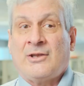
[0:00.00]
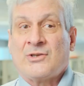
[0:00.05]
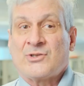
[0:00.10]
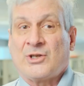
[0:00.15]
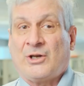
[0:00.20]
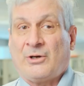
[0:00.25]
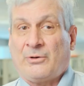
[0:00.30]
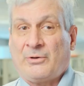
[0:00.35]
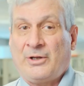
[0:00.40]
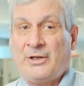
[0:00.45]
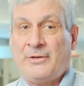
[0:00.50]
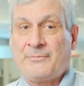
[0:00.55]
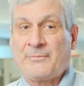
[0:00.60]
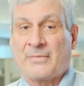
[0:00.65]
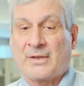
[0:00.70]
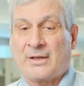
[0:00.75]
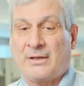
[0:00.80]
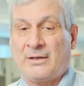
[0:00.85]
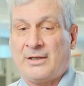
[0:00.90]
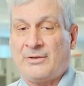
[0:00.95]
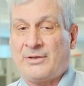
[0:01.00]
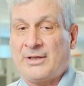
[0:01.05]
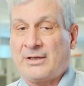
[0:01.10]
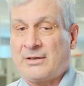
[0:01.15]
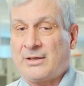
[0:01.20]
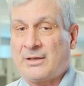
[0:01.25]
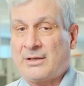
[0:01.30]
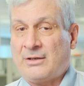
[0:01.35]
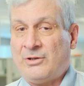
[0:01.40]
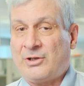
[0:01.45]
So
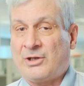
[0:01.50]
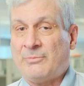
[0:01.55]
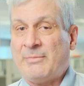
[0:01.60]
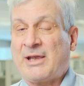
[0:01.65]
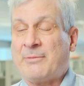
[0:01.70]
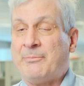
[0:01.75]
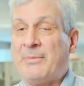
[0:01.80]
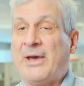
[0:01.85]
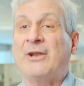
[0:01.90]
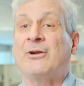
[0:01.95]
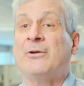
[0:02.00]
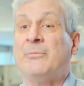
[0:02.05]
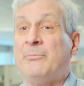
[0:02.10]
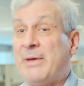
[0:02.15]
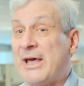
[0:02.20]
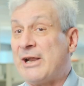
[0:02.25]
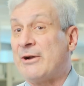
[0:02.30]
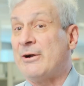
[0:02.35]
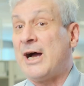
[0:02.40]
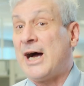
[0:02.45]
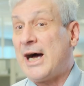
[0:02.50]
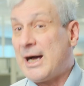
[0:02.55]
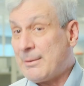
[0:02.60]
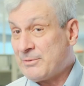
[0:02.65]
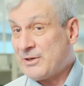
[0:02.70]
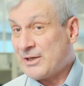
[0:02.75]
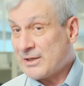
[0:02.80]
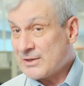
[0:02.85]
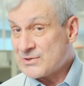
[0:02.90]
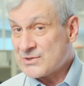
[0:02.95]
you can make better and better
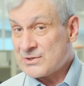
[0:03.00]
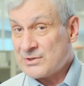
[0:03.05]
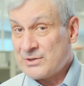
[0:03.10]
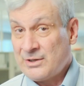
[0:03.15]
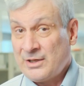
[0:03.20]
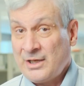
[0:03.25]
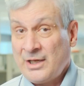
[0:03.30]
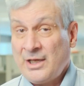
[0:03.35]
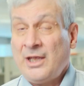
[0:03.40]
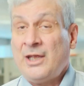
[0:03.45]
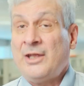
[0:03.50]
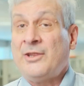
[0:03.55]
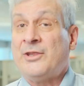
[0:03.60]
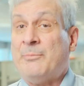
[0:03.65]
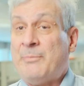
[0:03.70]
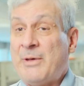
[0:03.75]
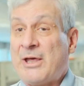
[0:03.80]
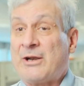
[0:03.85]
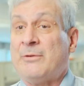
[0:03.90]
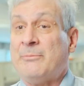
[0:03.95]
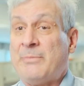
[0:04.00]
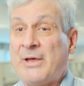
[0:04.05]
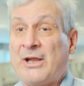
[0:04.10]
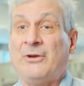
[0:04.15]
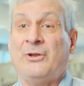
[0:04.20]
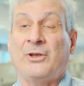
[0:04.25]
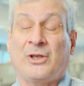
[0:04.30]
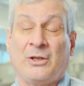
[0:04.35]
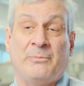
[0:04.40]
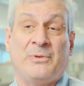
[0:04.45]
optics, the better and
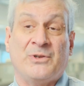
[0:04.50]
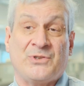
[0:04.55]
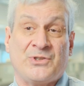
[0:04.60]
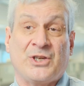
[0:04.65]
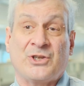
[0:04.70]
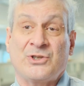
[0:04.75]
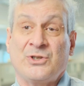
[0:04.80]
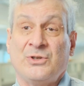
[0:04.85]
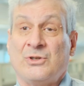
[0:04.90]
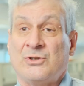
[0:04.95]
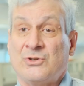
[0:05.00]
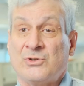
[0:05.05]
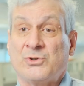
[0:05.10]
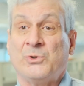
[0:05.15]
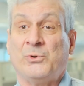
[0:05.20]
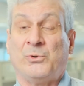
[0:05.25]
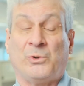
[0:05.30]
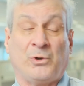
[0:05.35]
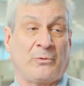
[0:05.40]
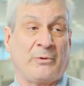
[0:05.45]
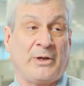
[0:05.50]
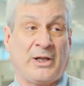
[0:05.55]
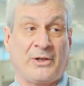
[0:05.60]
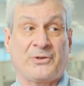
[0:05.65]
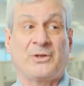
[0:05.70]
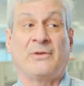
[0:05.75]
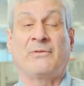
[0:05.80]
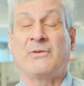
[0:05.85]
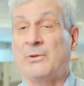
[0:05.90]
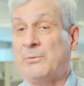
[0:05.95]
better you can position the tool
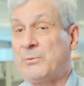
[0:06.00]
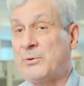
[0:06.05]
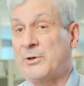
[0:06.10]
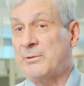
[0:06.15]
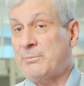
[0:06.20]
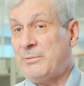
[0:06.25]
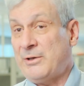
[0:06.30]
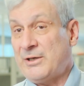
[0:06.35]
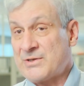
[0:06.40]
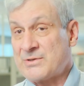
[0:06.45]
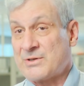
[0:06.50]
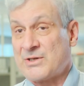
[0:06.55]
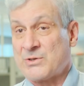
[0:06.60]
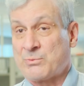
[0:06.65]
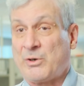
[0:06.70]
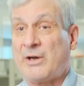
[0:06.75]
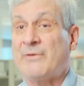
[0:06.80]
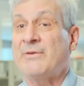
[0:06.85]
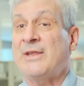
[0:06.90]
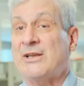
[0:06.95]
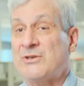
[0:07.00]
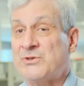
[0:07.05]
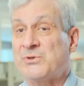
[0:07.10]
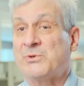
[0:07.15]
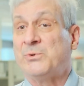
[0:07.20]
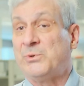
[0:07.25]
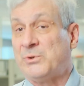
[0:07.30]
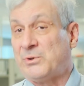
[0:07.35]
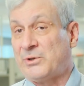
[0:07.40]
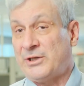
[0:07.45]
relative to the workpiece. Because wherever that
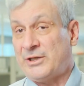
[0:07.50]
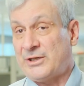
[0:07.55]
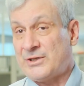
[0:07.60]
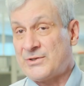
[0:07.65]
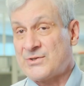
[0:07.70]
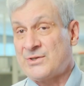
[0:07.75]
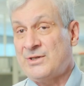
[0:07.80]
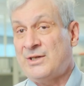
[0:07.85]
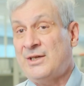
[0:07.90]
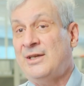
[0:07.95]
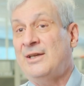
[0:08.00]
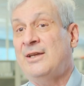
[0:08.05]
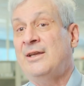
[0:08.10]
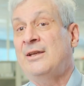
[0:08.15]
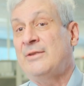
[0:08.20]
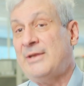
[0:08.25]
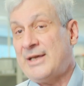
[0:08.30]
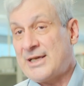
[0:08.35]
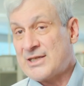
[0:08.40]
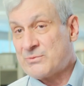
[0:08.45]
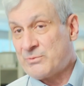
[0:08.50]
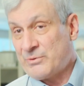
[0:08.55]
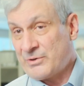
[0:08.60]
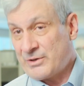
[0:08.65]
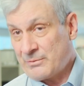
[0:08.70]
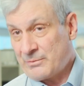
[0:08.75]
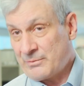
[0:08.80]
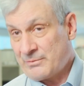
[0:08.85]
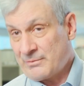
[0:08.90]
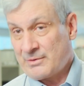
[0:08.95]
tool is, that's where
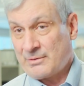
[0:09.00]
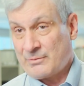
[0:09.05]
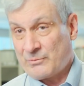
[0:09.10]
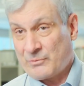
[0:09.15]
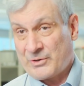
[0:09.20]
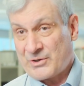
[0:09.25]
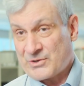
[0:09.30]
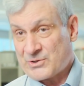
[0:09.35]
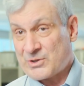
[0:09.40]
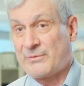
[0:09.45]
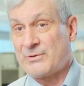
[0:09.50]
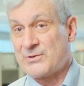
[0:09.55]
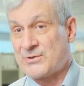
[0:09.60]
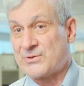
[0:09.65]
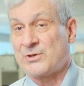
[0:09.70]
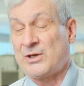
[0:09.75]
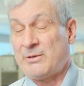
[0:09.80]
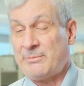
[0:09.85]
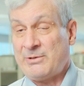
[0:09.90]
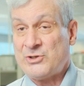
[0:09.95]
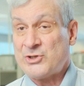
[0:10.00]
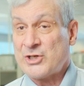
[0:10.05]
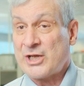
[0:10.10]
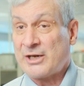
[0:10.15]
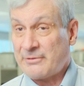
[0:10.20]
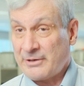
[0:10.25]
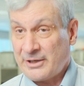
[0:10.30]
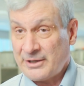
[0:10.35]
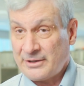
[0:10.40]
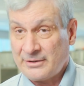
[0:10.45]
the, where the surface is going to be
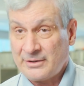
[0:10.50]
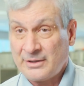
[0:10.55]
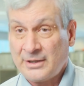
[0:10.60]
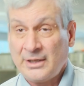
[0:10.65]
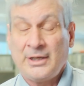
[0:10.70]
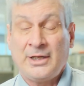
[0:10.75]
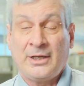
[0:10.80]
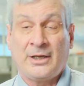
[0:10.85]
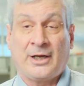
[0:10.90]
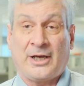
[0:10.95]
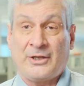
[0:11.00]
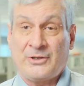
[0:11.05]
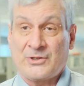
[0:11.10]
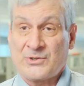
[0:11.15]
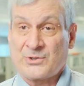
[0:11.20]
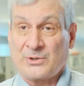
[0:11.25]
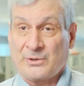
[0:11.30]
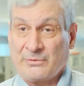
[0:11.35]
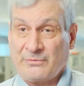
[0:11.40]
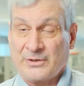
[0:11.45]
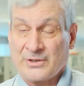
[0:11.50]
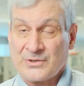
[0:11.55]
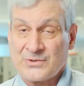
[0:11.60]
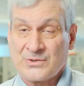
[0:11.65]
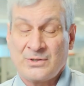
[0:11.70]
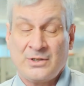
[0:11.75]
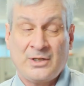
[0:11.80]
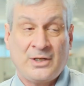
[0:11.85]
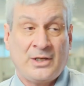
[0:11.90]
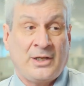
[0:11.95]
generated on the
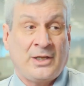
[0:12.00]
surface.